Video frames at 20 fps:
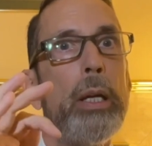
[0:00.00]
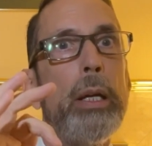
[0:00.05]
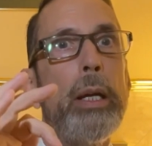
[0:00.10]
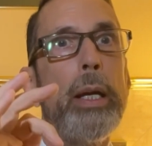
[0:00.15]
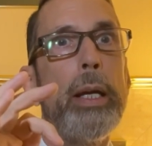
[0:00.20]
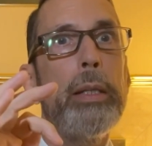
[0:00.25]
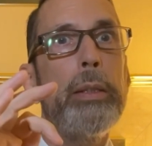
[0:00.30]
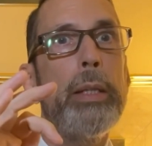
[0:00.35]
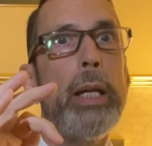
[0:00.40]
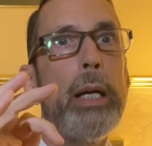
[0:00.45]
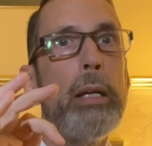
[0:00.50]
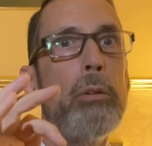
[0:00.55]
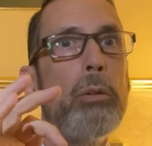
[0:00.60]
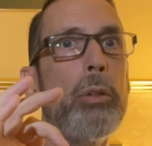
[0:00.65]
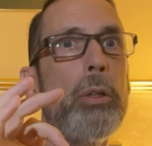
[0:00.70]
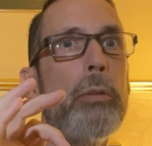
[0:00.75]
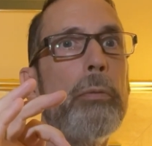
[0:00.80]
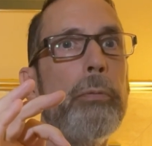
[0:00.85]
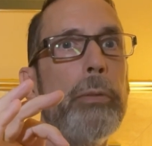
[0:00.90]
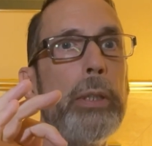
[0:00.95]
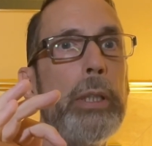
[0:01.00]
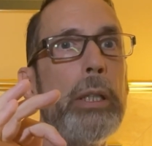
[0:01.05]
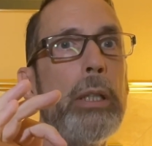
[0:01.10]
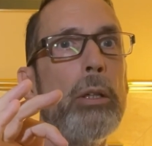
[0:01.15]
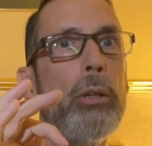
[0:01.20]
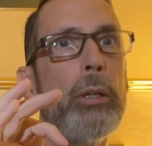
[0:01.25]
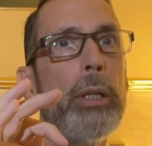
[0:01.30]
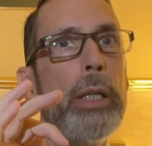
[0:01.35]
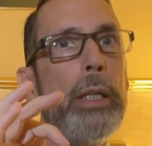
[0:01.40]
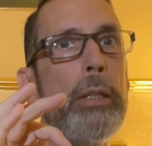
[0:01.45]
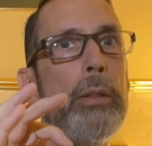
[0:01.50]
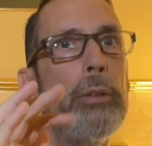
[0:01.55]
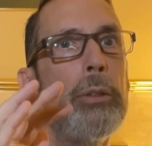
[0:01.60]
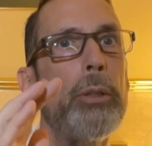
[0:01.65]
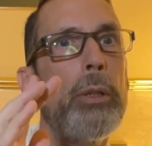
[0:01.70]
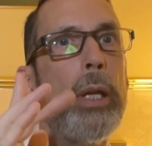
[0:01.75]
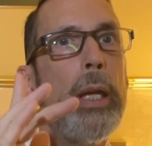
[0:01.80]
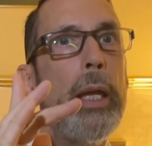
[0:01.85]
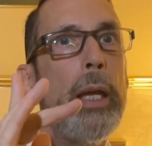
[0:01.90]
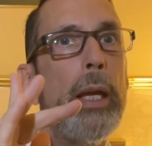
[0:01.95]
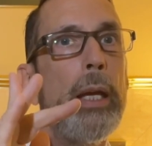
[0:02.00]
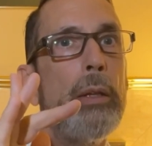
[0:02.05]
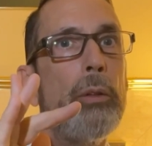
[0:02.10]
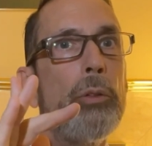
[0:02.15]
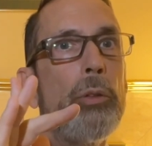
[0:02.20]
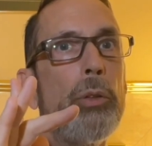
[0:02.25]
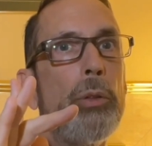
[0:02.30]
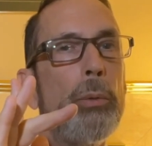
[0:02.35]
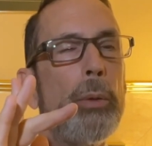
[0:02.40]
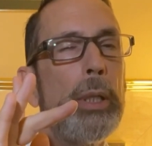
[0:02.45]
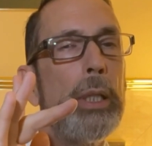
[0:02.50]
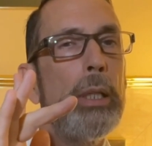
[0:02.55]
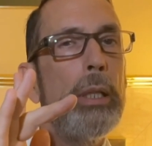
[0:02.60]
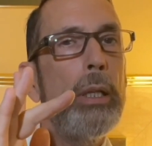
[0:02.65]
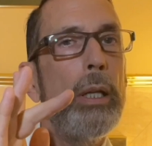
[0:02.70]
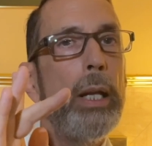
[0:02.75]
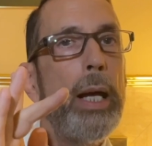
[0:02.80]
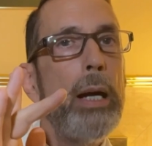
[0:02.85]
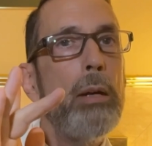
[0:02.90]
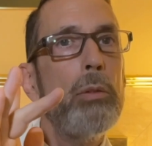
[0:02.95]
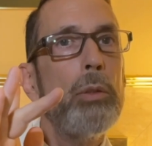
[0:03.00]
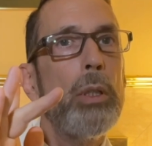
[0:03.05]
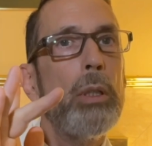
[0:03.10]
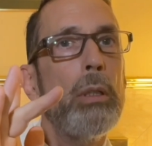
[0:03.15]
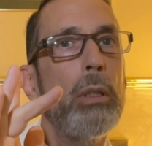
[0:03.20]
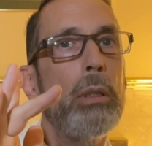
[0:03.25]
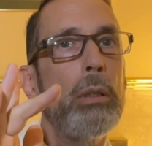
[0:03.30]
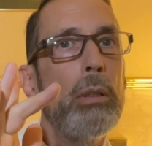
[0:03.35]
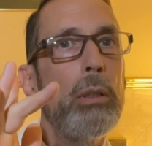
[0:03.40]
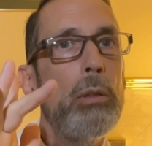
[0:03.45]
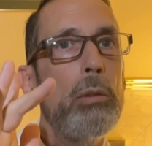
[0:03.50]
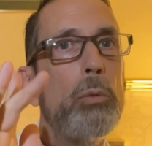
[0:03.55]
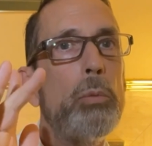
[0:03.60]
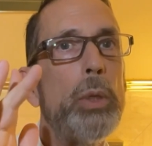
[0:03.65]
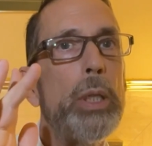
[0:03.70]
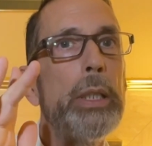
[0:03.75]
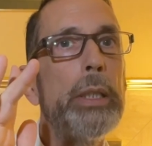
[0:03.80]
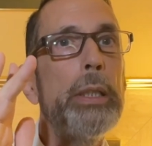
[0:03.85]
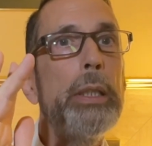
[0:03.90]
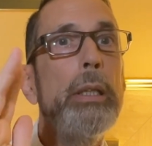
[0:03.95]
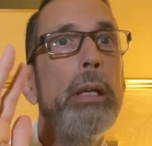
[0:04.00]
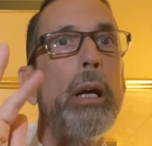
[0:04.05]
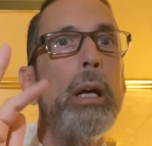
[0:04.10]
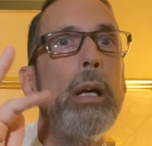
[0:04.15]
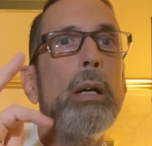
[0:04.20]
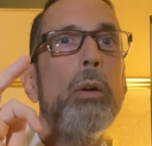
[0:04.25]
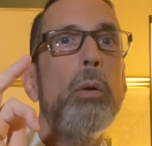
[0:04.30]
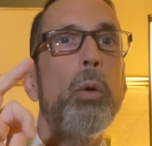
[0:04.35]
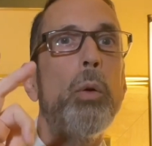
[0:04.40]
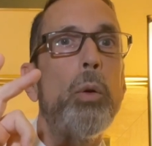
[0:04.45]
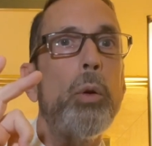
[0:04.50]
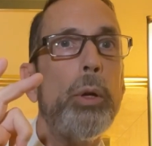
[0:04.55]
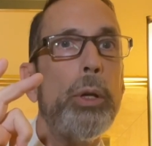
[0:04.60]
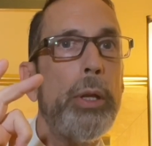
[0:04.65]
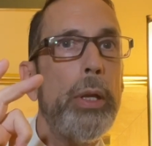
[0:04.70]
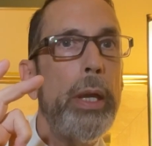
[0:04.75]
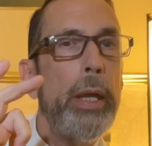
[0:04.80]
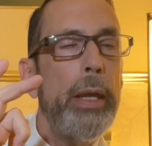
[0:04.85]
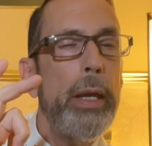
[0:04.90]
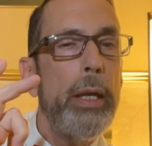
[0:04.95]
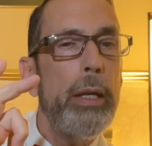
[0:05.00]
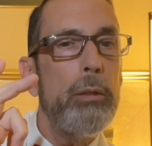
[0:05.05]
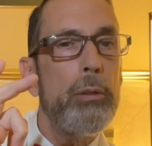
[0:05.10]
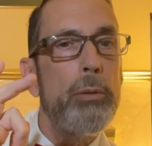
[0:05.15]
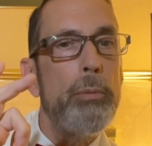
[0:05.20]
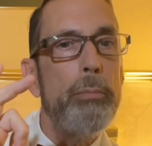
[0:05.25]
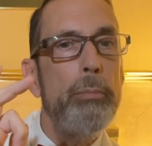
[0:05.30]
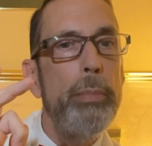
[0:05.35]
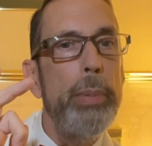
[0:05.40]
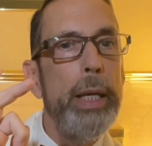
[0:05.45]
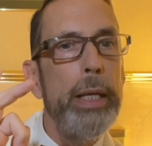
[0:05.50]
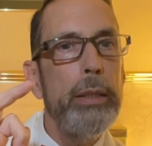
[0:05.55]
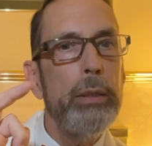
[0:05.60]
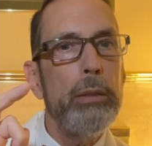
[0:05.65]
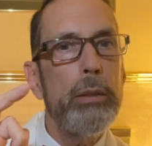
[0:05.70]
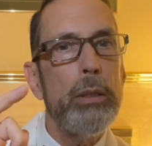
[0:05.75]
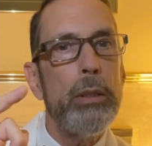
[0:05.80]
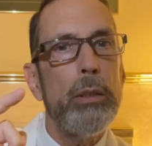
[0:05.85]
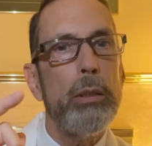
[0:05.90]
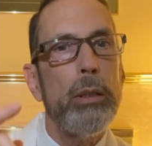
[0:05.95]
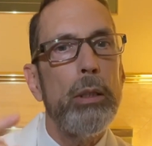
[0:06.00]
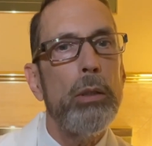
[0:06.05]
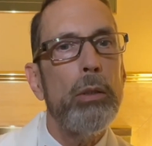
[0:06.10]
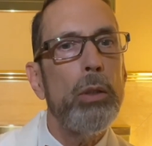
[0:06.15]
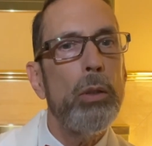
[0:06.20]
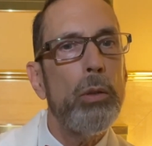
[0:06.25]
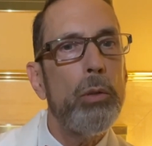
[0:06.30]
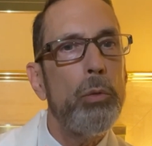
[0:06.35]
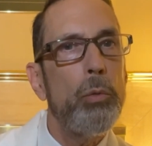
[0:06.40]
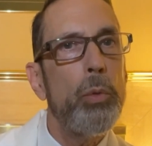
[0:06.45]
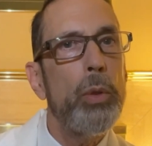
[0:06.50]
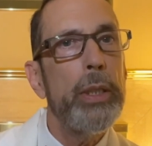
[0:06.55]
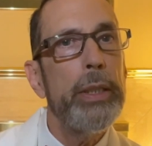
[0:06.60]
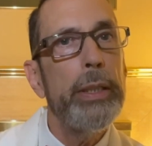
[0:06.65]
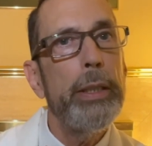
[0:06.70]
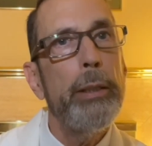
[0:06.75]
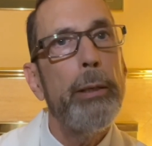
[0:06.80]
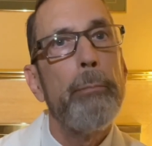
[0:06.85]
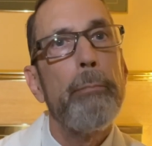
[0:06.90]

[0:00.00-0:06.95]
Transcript: And now the finger either can't straighten out all the way or can't bend all the way.